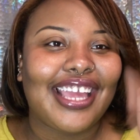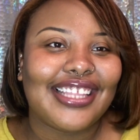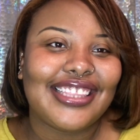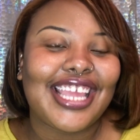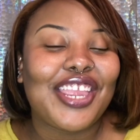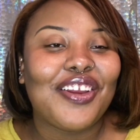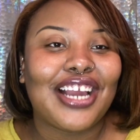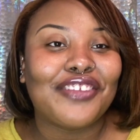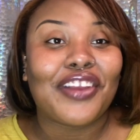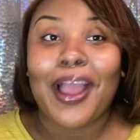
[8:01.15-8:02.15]
bye thank you
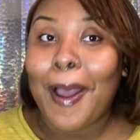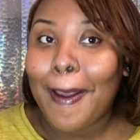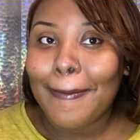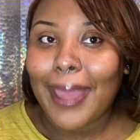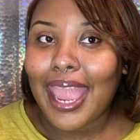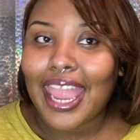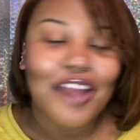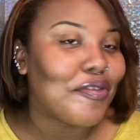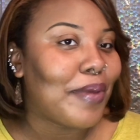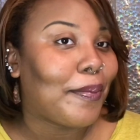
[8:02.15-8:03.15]
guys for coming
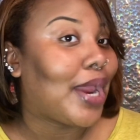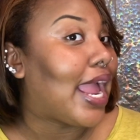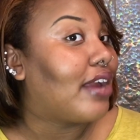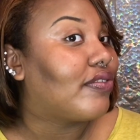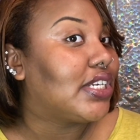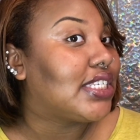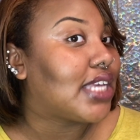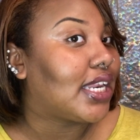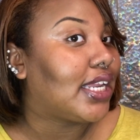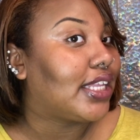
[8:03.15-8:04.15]
and remember every
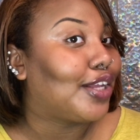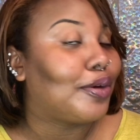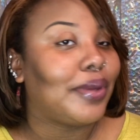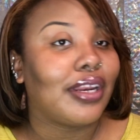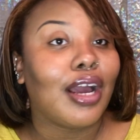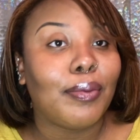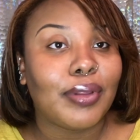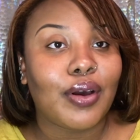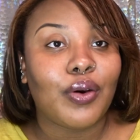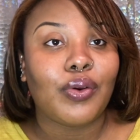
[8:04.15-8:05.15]
sunday there will be an
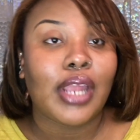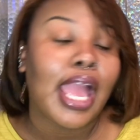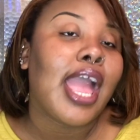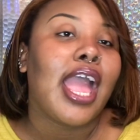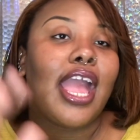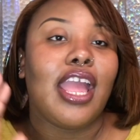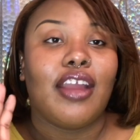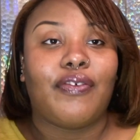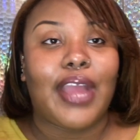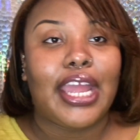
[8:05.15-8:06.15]
upload
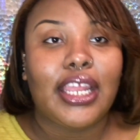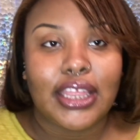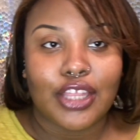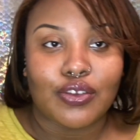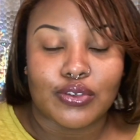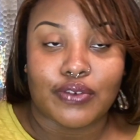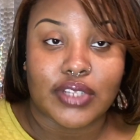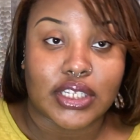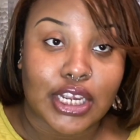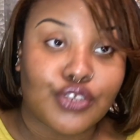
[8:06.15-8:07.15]
if anything throws off
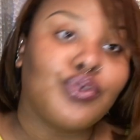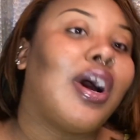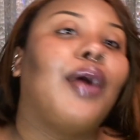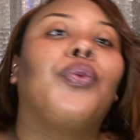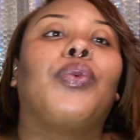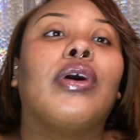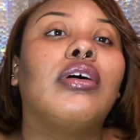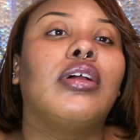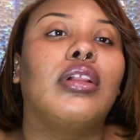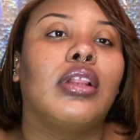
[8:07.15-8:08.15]
the schedule i
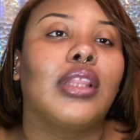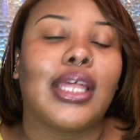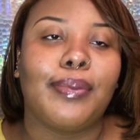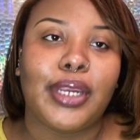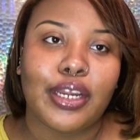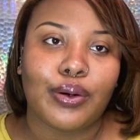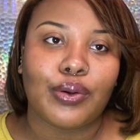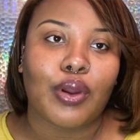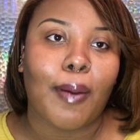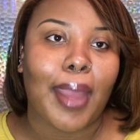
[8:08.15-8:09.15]
will let it be
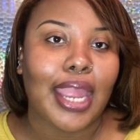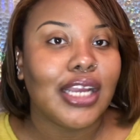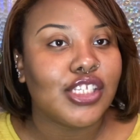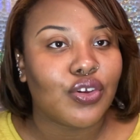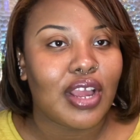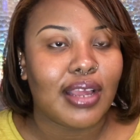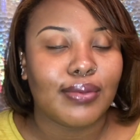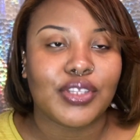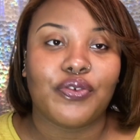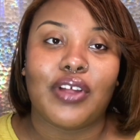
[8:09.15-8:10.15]
known on my
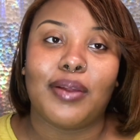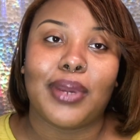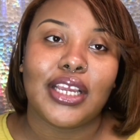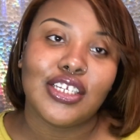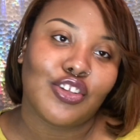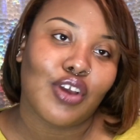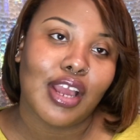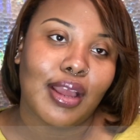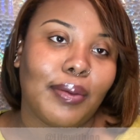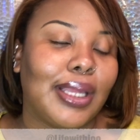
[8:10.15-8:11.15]
instagram so follow my
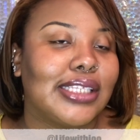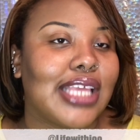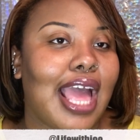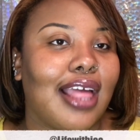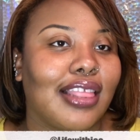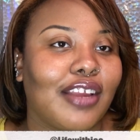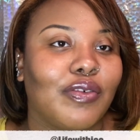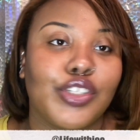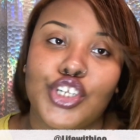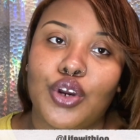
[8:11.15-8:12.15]
instagram it's at life
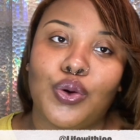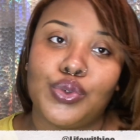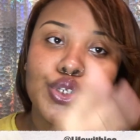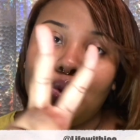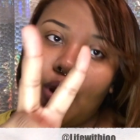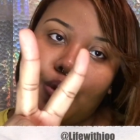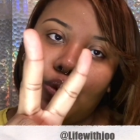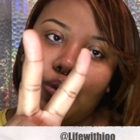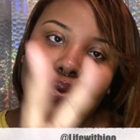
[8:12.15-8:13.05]
with joo two